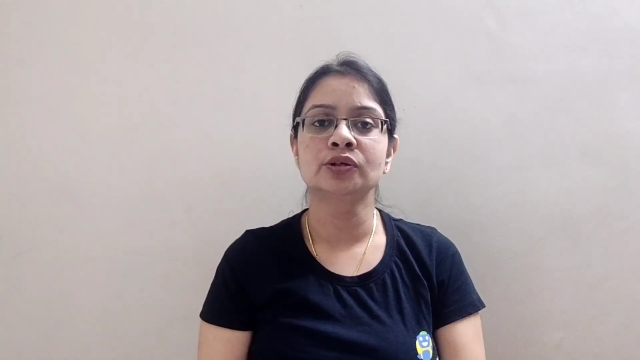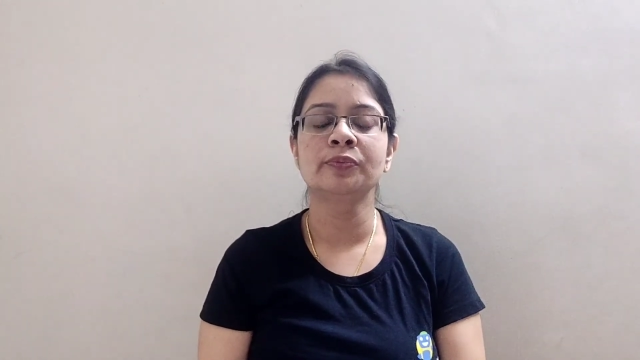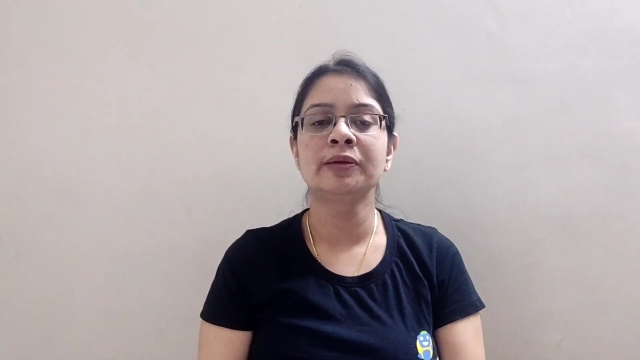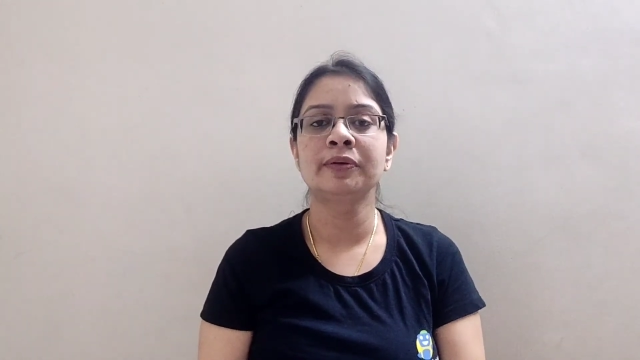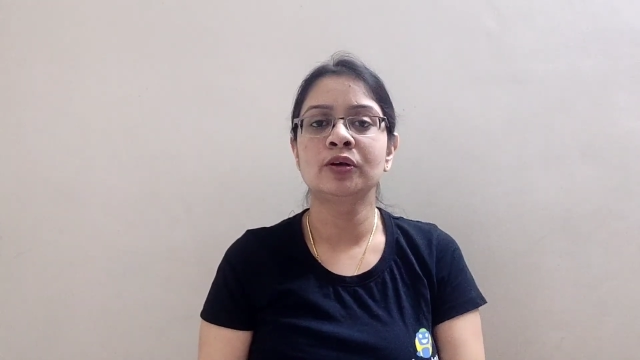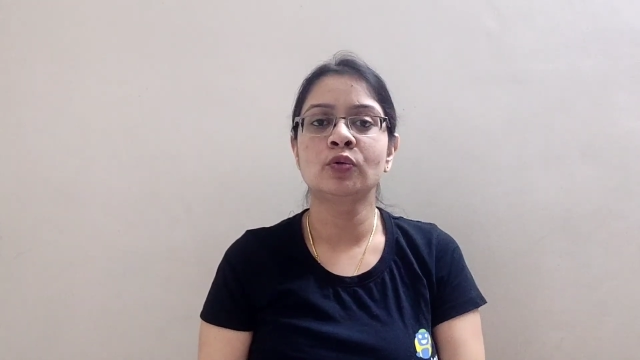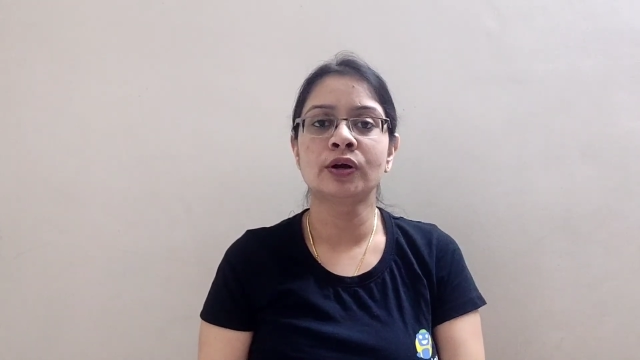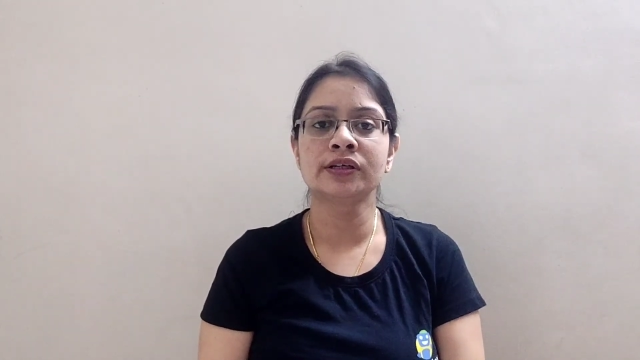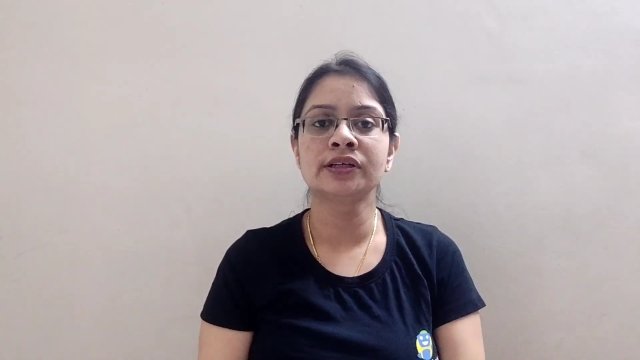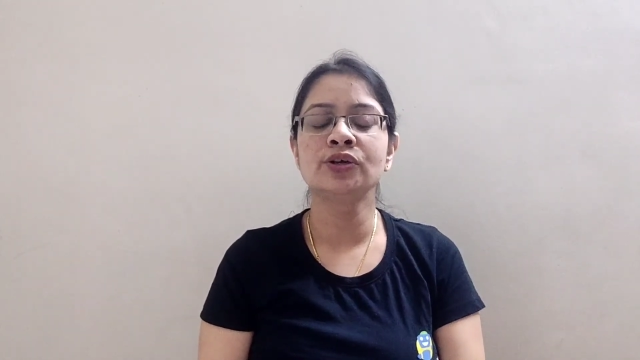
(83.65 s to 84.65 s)
you may pay
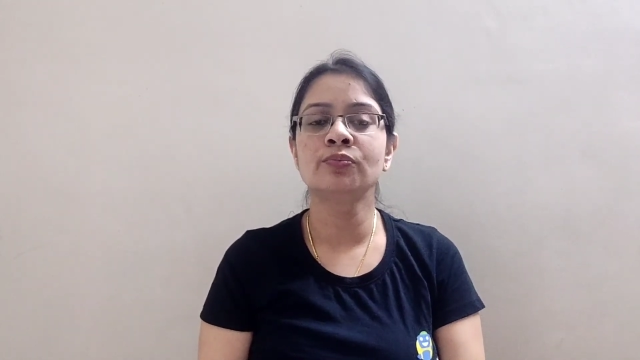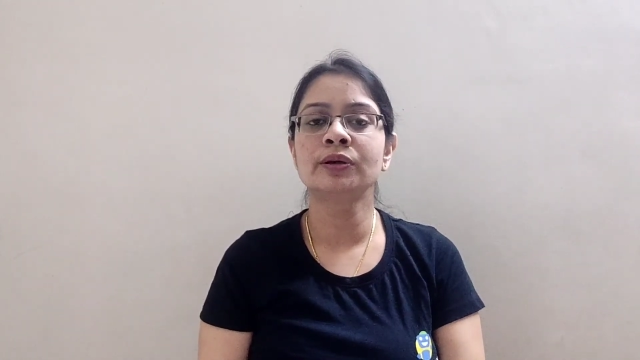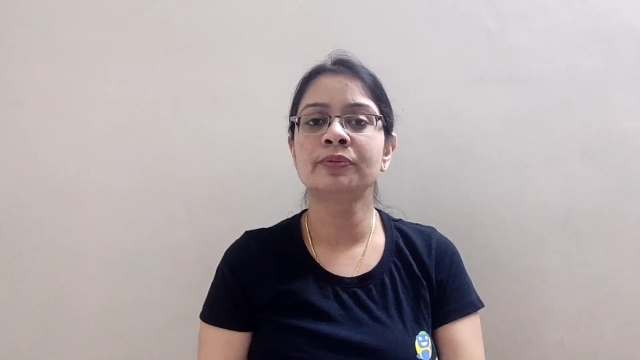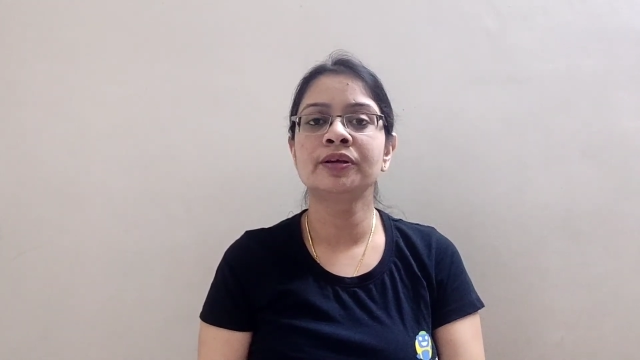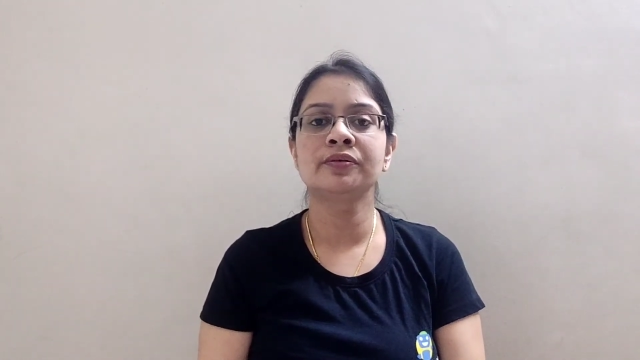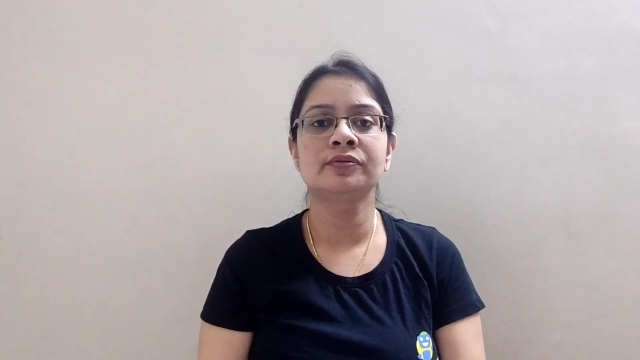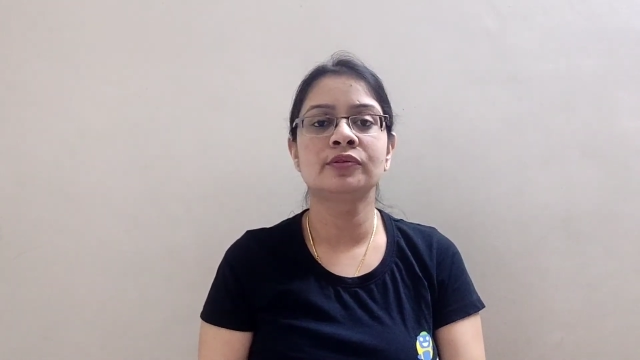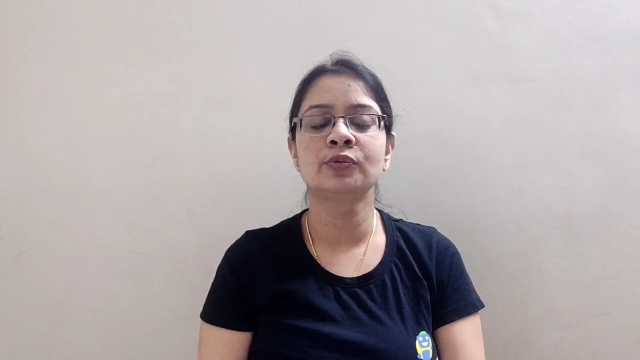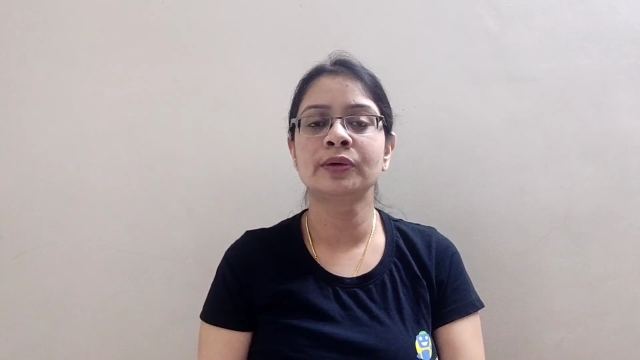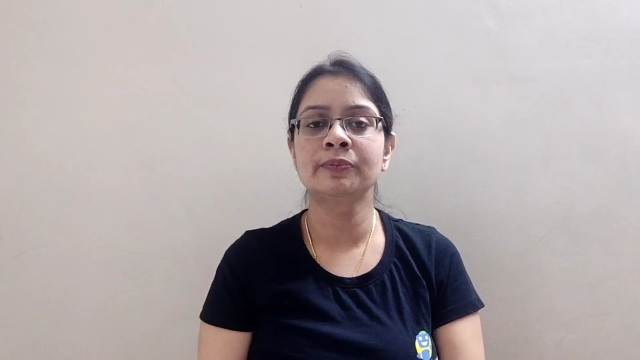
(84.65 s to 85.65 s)
quarterly or
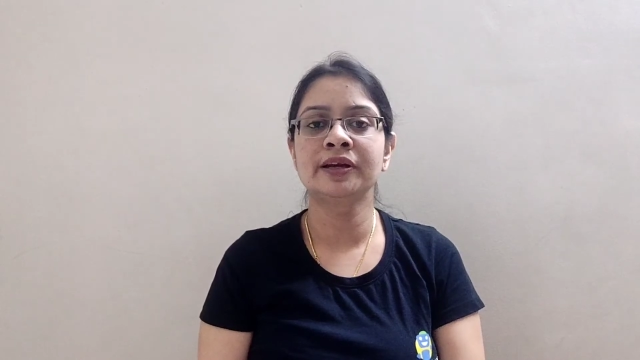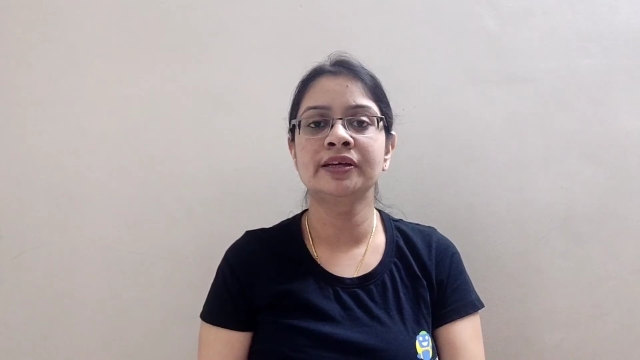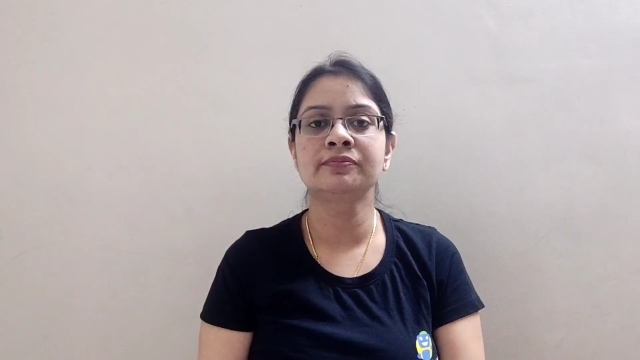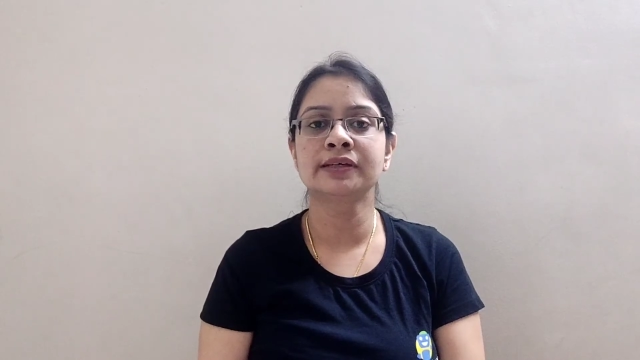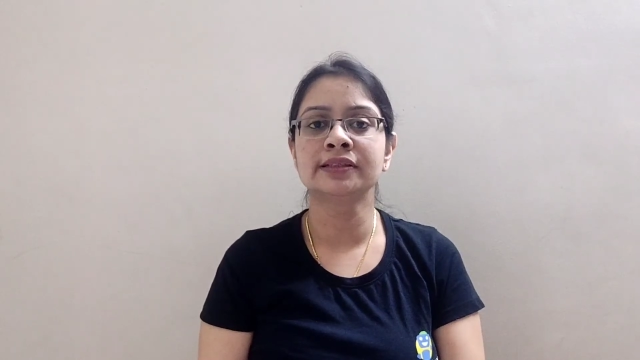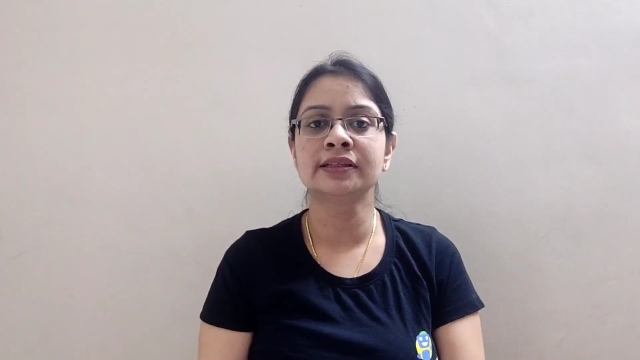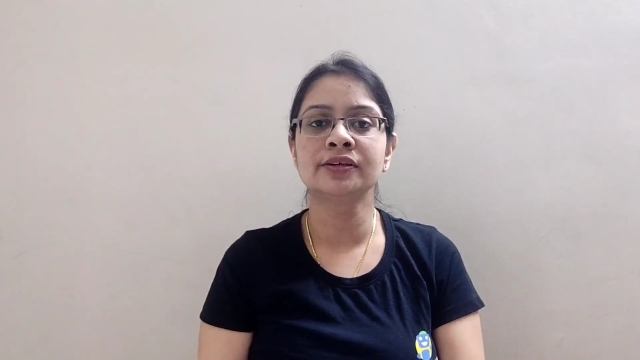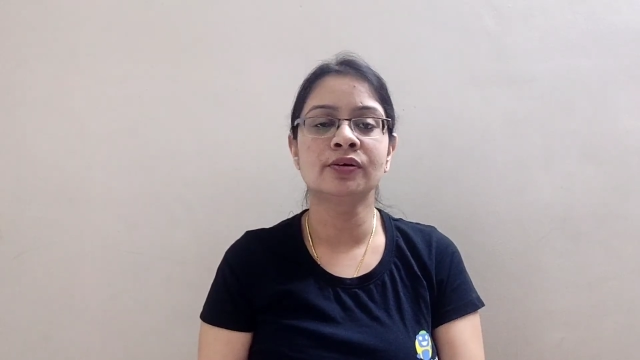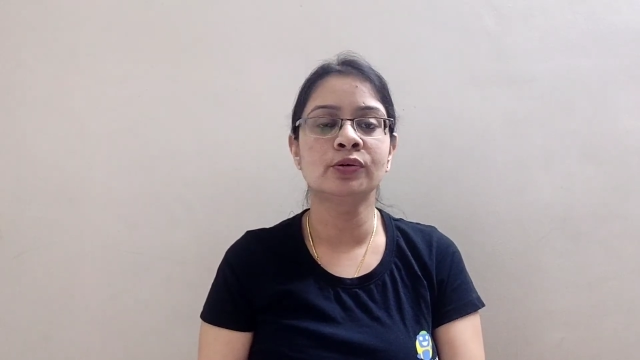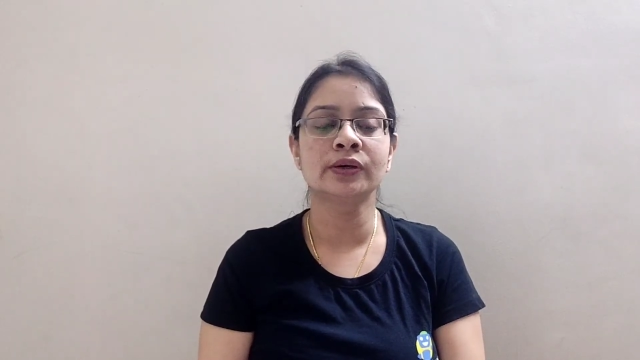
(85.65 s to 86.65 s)
you may pay
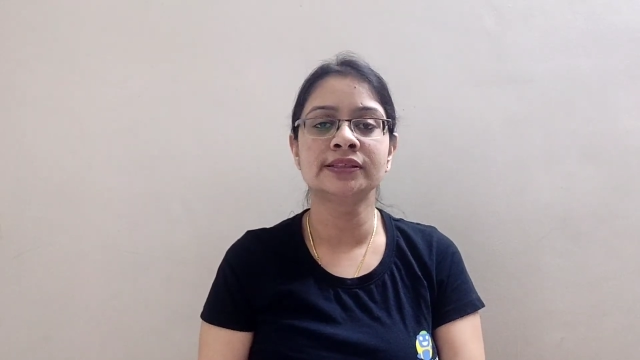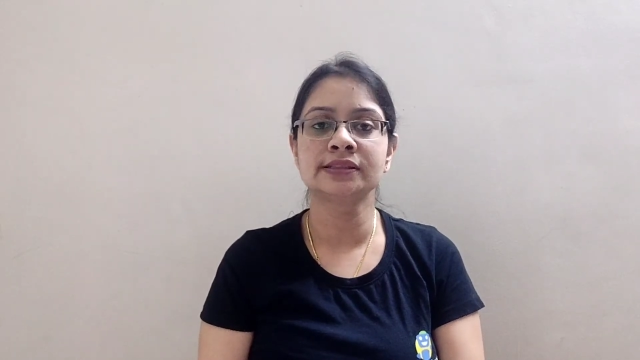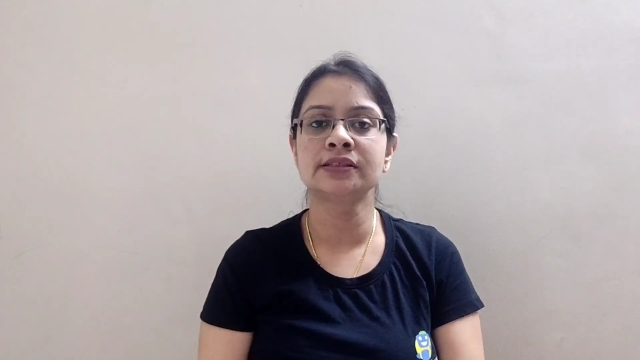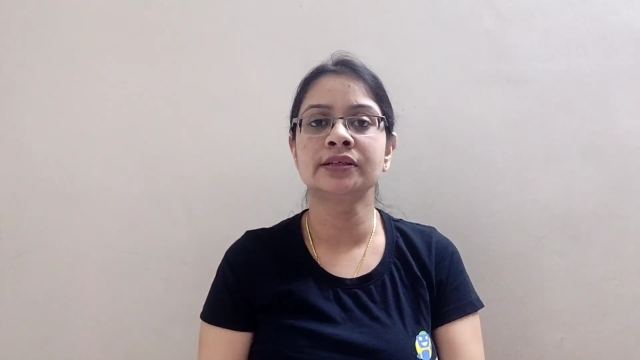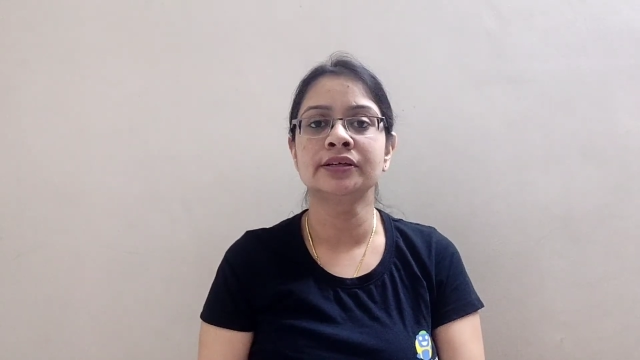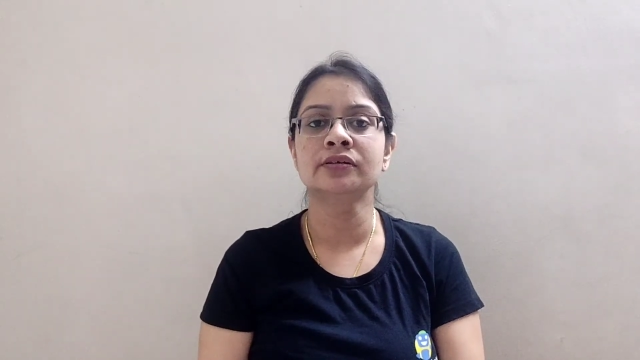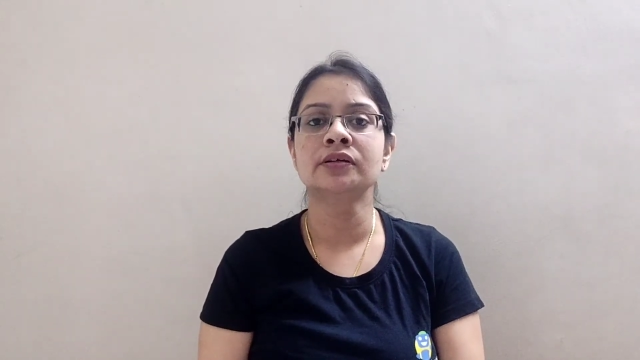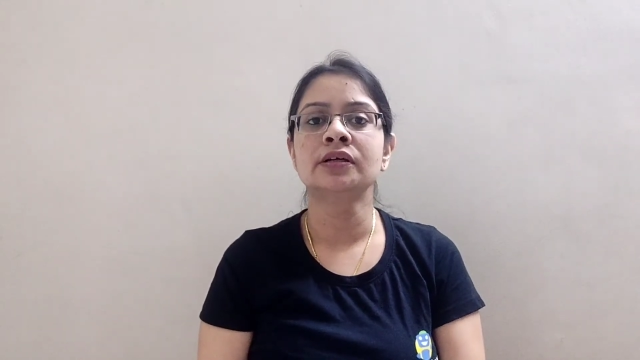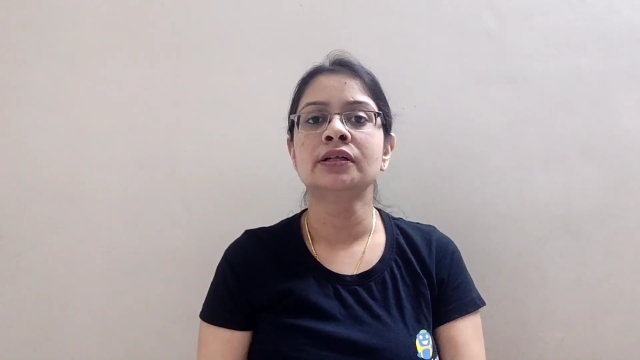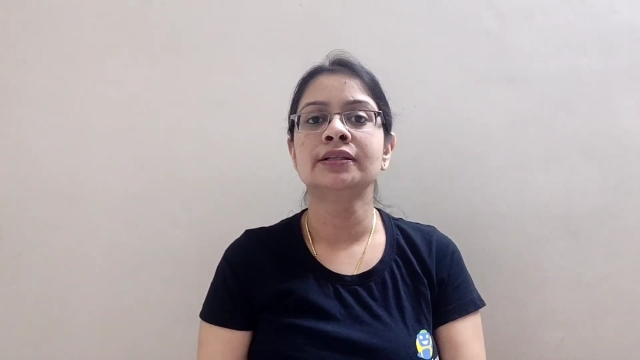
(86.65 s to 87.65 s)
monthly or once in a year.